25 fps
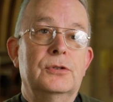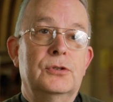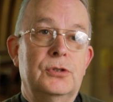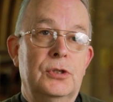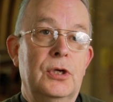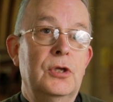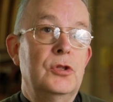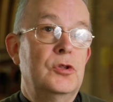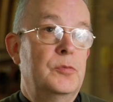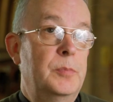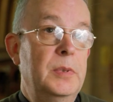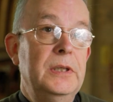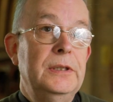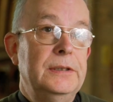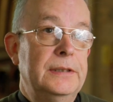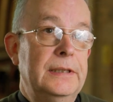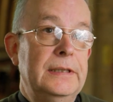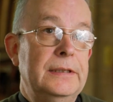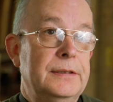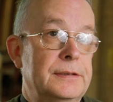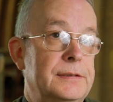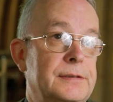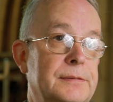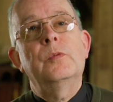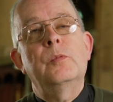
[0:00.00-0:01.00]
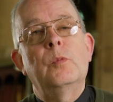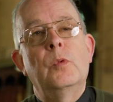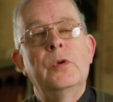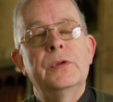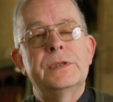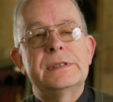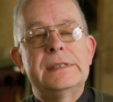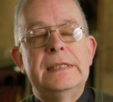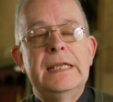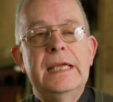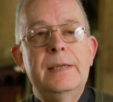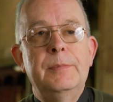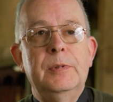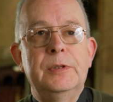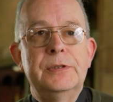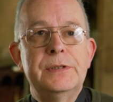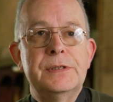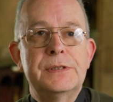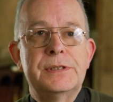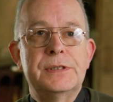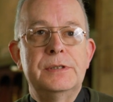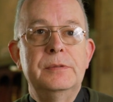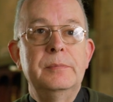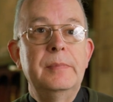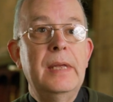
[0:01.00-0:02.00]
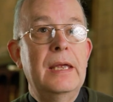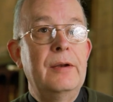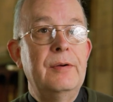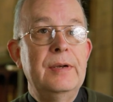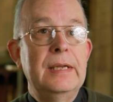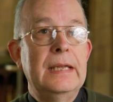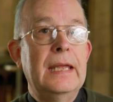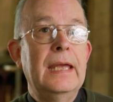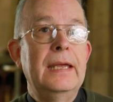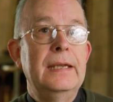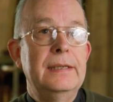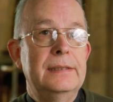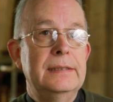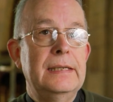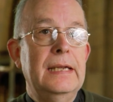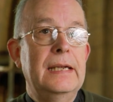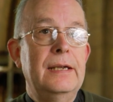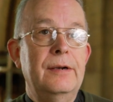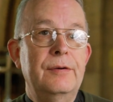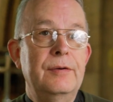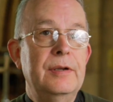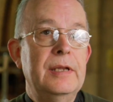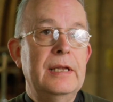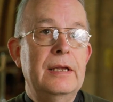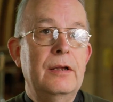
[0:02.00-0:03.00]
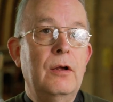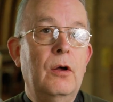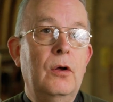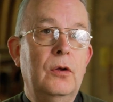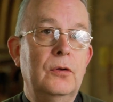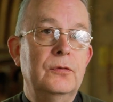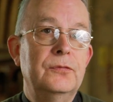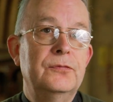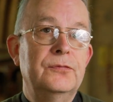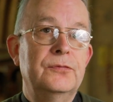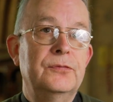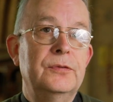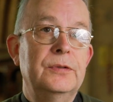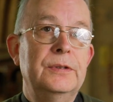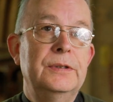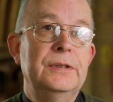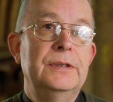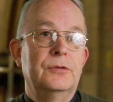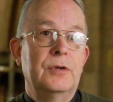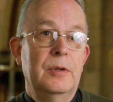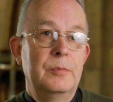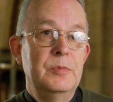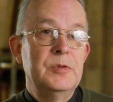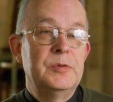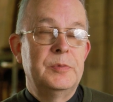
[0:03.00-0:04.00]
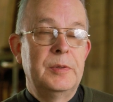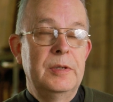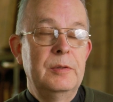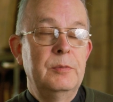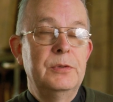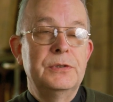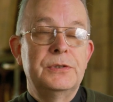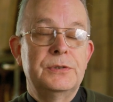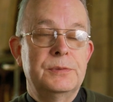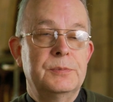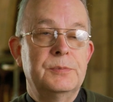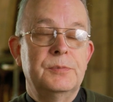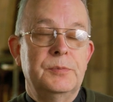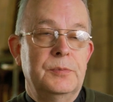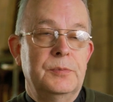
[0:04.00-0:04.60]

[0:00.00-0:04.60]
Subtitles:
church buildings. What's labelled as Marygate area of Grimsby was